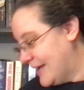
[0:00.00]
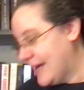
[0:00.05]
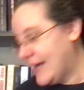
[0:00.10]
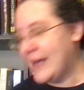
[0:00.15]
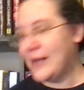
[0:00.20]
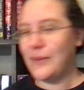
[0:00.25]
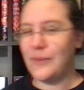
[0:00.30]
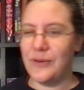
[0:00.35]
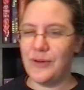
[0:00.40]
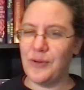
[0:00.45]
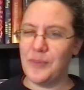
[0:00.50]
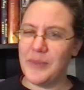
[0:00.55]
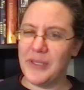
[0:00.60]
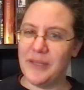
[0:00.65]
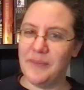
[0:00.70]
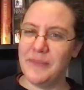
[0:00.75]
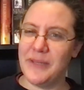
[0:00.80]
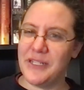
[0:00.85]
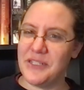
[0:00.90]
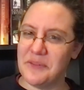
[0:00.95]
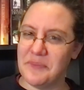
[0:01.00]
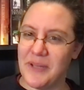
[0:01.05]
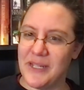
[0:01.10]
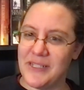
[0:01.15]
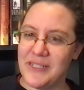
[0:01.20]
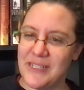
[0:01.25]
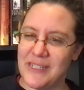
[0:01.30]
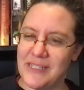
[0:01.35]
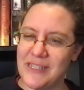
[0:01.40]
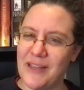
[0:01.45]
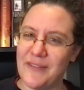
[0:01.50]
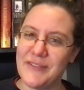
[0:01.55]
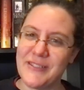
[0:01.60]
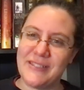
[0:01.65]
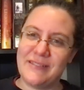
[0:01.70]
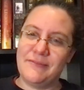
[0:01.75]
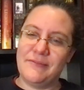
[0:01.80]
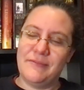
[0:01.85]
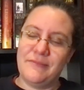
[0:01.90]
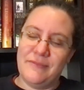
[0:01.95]
I don't normally mention my
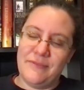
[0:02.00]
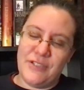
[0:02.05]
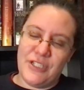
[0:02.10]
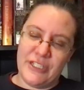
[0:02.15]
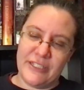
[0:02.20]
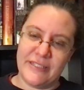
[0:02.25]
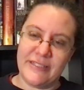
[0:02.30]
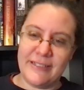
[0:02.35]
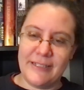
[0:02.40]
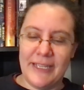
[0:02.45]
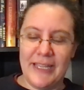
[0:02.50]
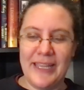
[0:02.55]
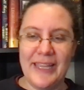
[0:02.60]
DNFs, just